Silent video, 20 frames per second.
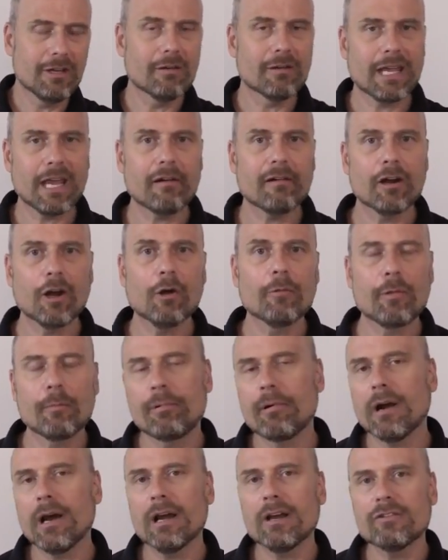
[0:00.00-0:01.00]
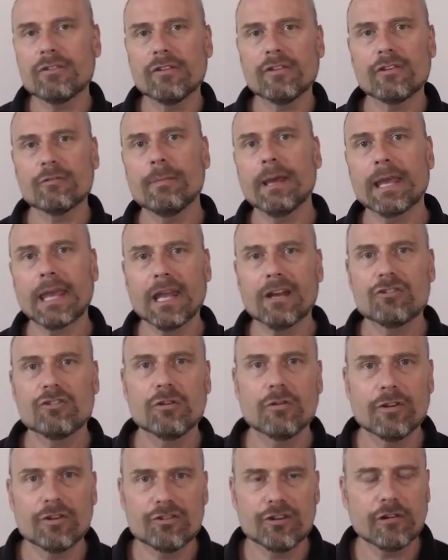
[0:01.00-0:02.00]
carry home the prize, and this may get
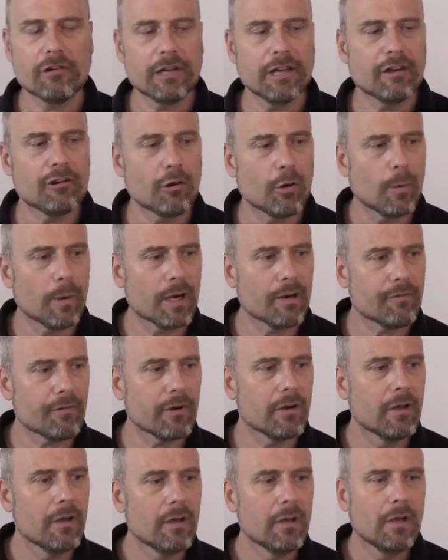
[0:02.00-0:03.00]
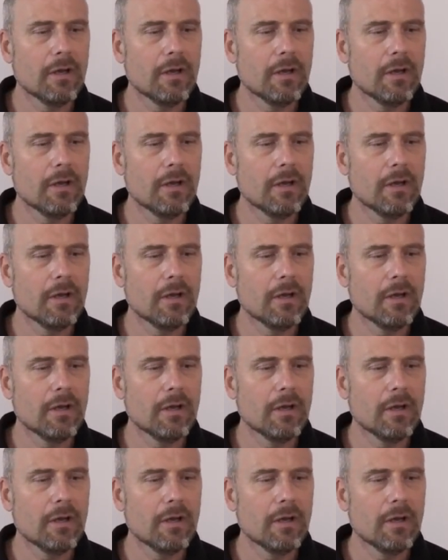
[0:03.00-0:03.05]
you the cheerleader or whatever.